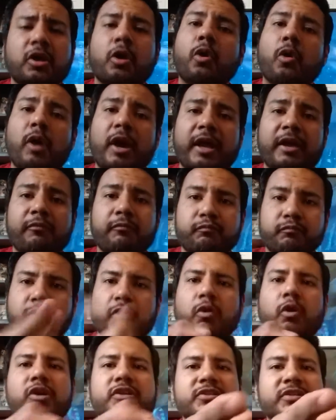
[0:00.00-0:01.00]
Oh, and
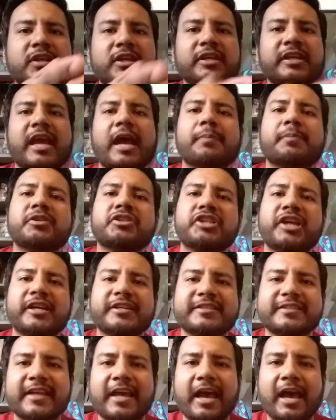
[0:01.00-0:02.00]
of course, Captain
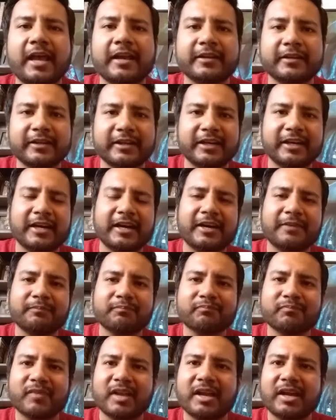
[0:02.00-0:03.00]
Jack's dad.
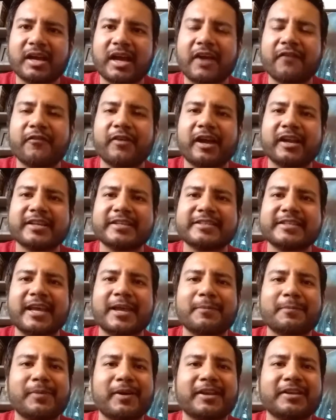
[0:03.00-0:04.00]
I forgot his
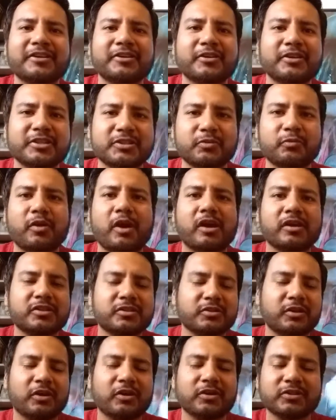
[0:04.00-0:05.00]
name, but he's a rock
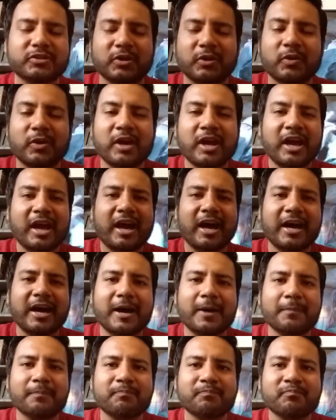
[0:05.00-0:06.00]
star, so
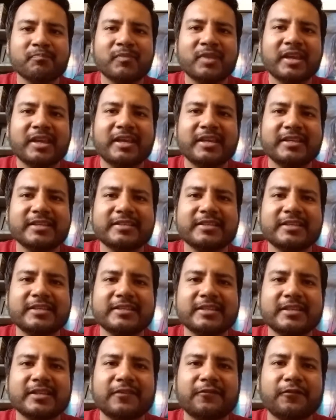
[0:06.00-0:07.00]
he's
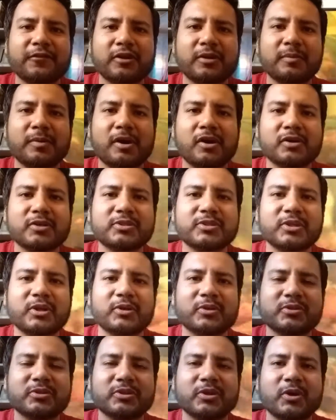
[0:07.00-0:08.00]
in the film
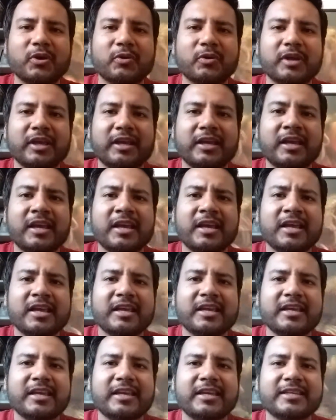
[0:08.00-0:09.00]
also. So
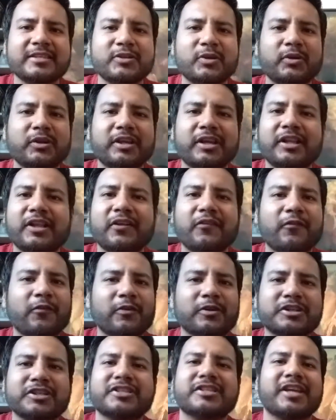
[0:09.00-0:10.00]
he's only in there
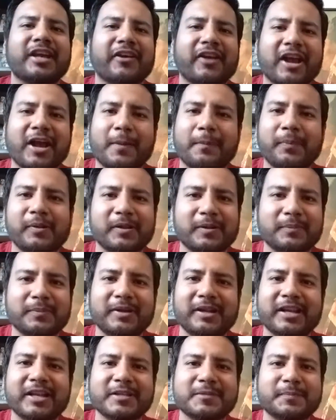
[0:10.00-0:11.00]
for just a couple of
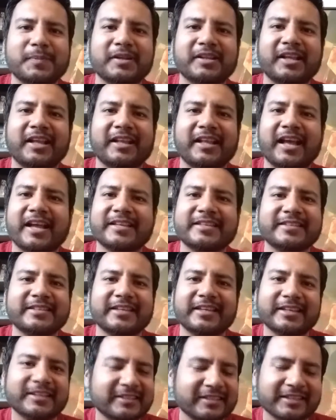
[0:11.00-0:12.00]
minutes, but then that's
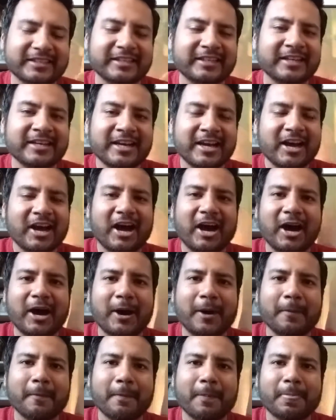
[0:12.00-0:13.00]
it.
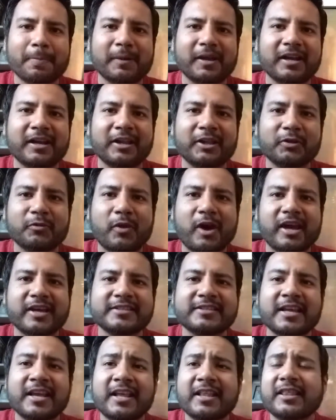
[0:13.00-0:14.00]
But
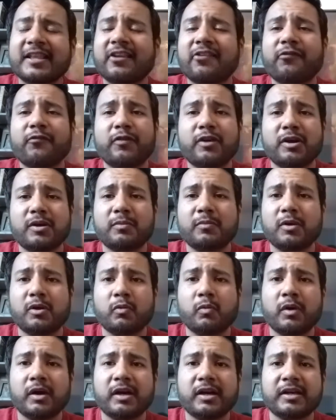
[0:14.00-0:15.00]
otherwise, this
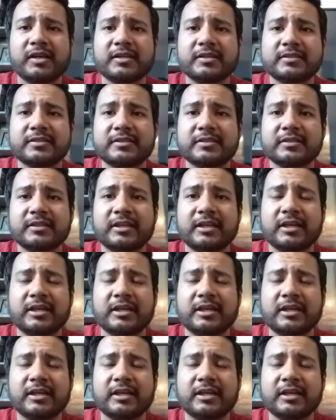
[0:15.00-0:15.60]
film was